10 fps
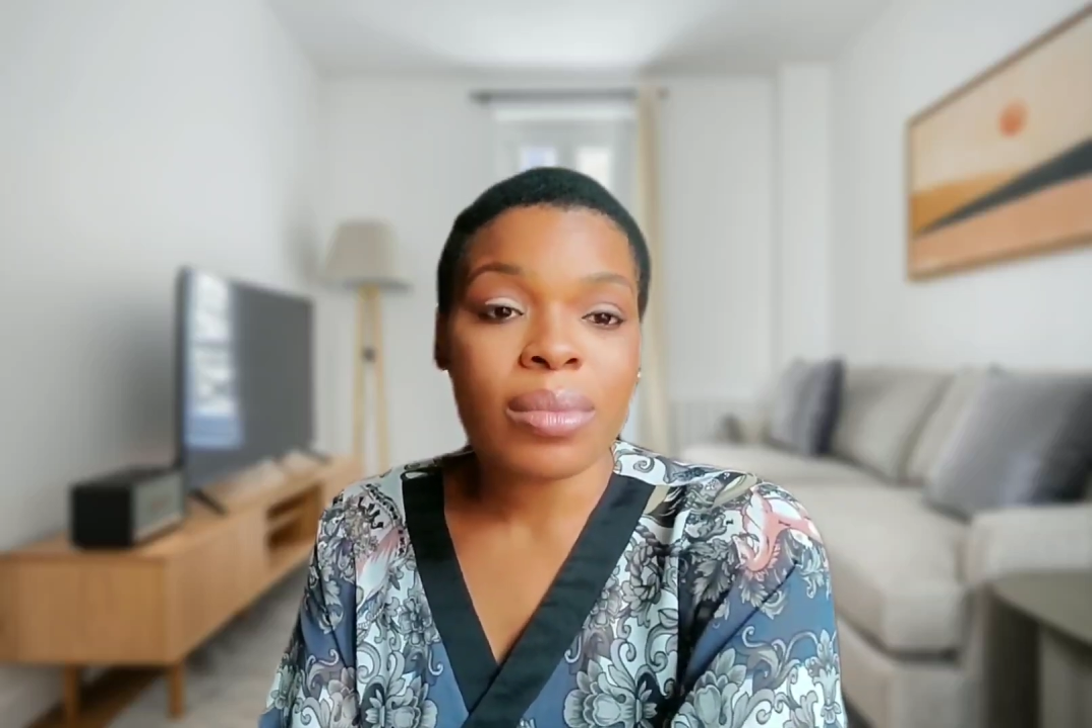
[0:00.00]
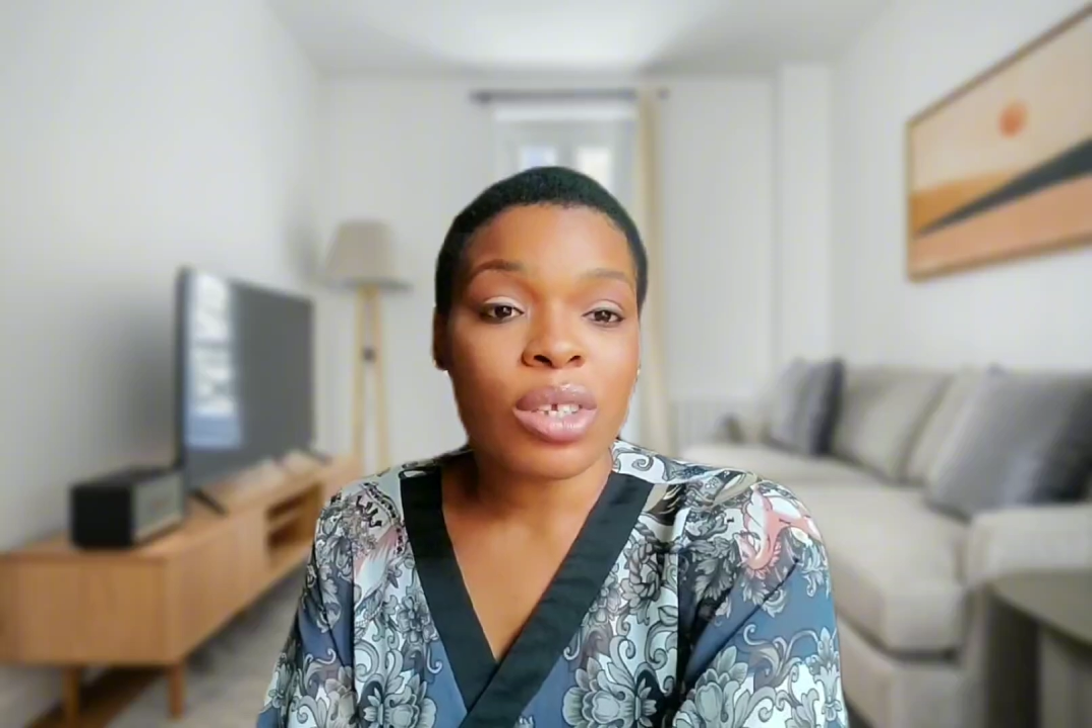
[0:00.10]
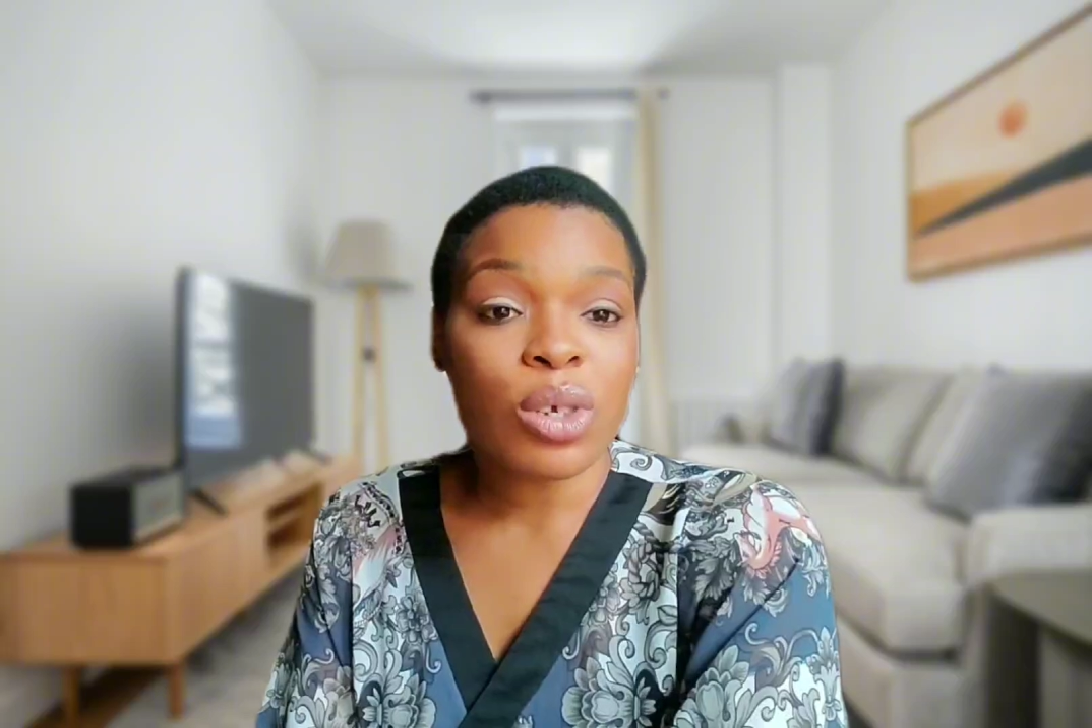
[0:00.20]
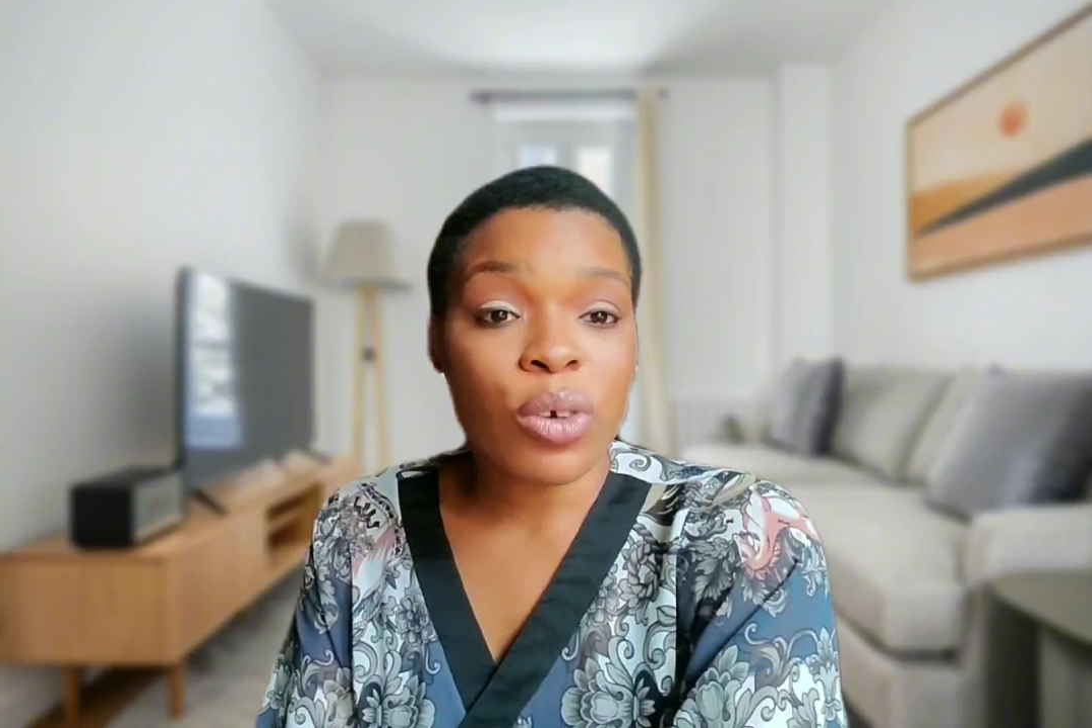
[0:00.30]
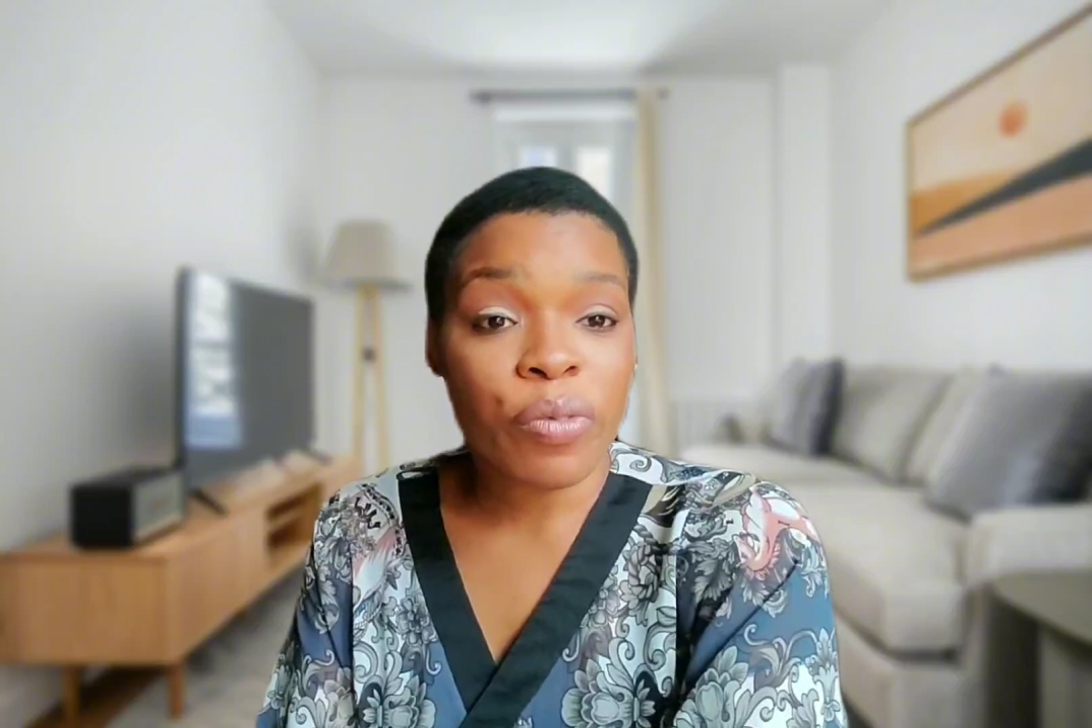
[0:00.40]

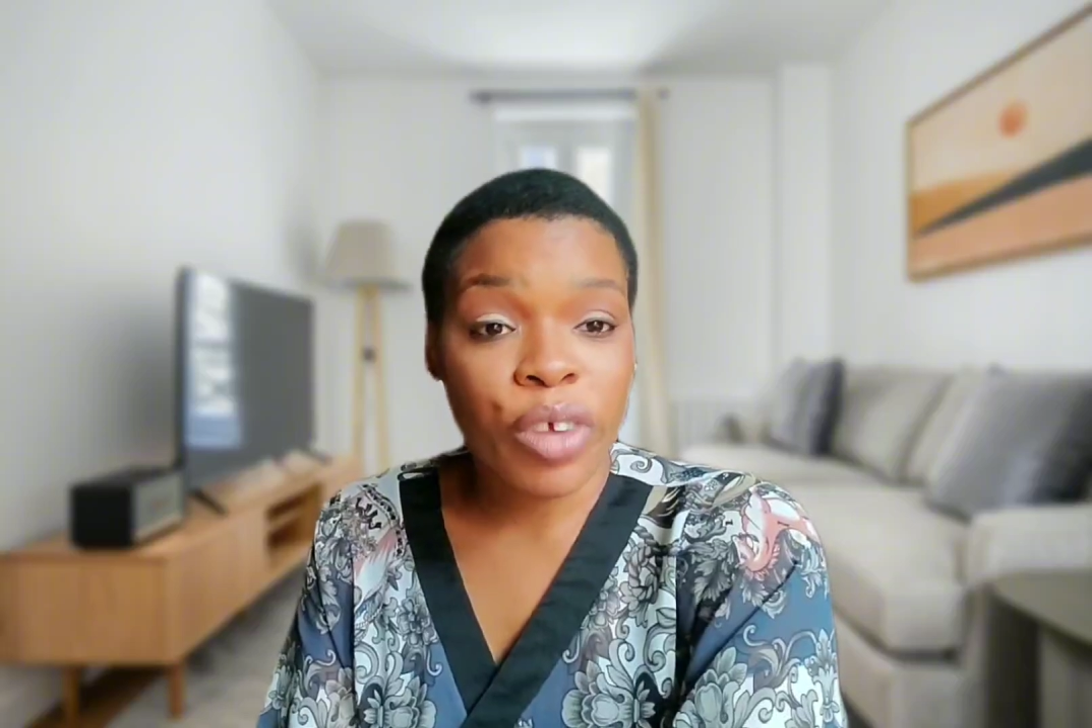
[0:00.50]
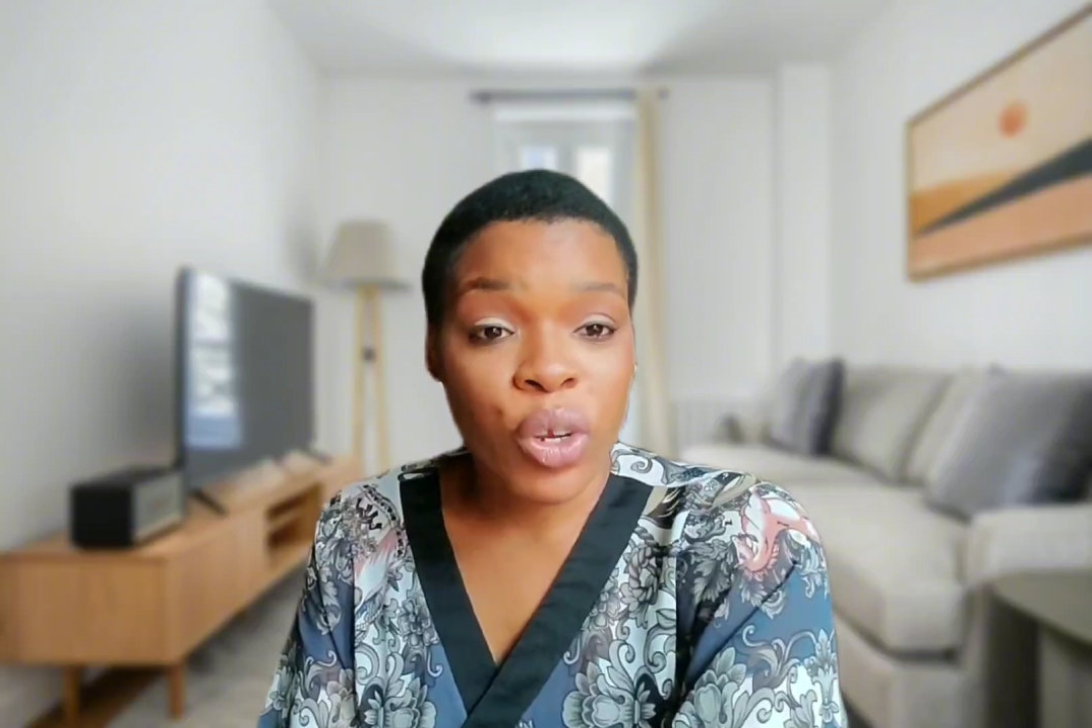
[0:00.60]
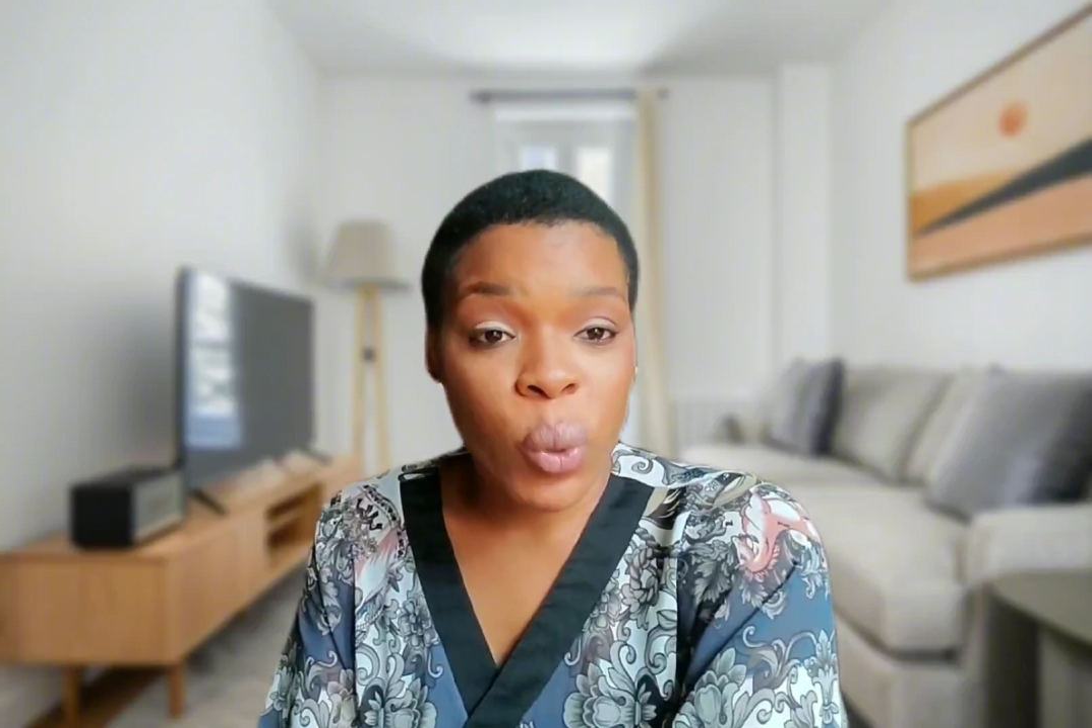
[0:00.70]
your video